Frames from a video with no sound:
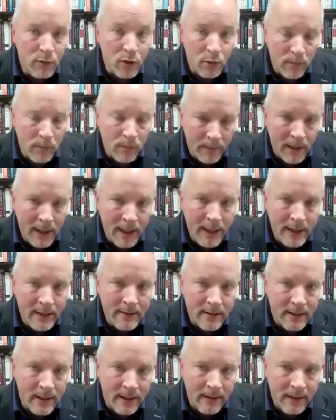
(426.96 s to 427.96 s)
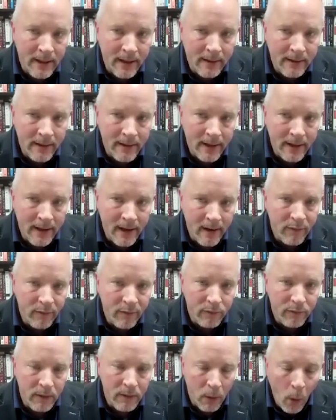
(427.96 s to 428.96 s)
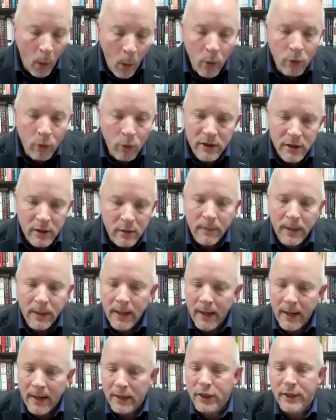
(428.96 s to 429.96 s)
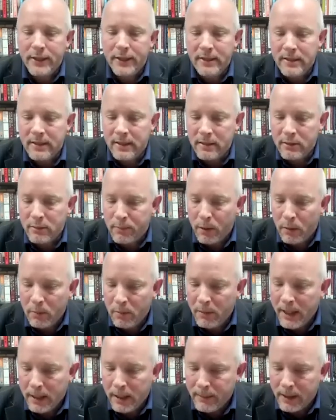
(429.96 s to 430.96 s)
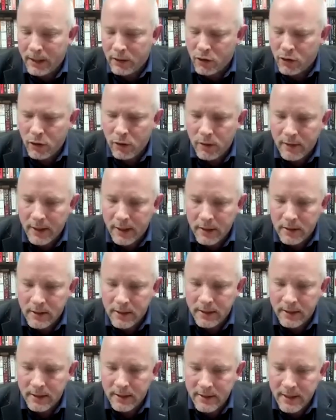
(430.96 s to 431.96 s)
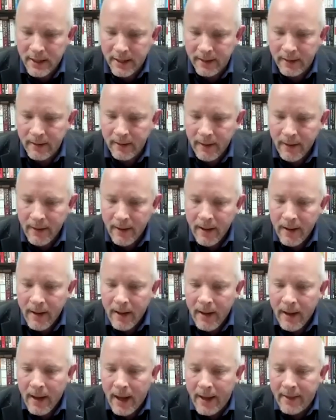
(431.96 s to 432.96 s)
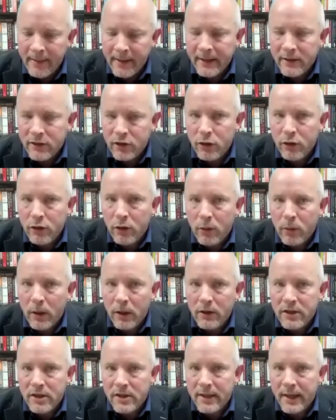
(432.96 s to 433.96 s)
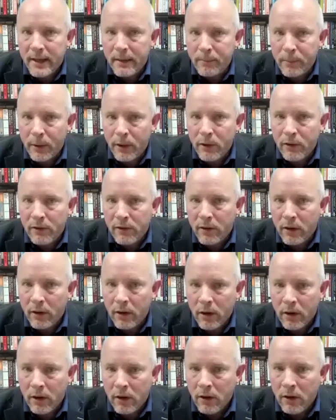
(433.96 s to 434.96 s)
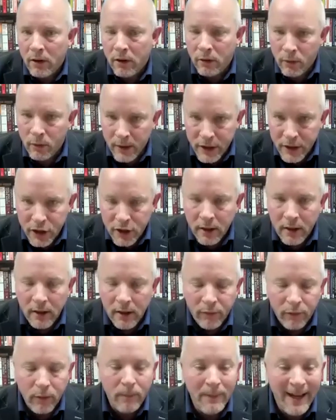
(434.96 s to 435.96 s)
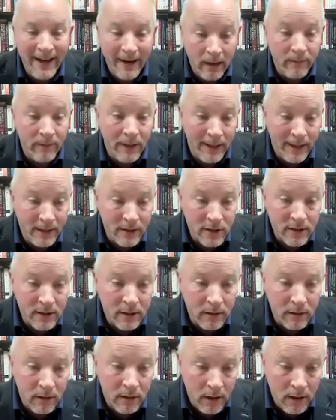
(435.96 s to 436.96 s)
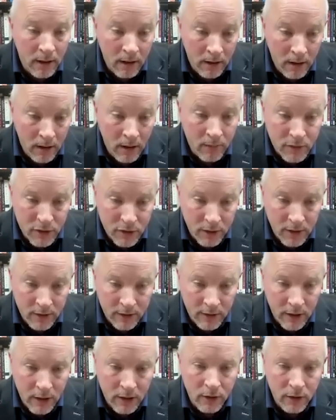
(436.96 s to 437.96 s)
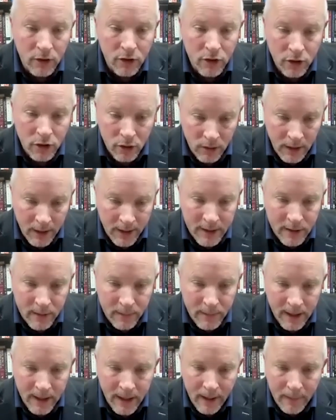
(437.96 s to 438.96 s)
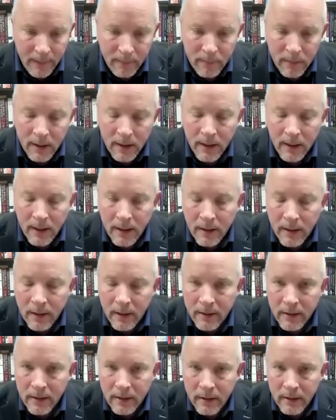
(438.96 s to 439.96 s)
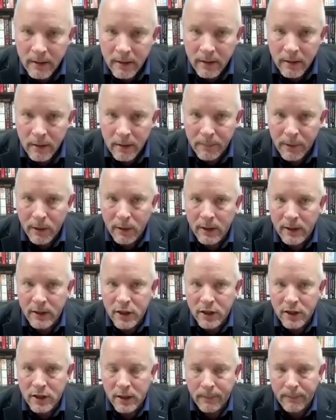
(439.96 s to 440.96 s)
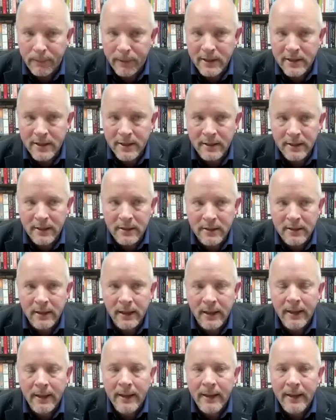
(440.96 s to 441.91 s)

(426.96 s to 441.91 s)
to my mind and that have haunted me actually since probably about 2010. And they're two quotes that both are originally from Lech Walesa of Solidarność, who later became the Polish president.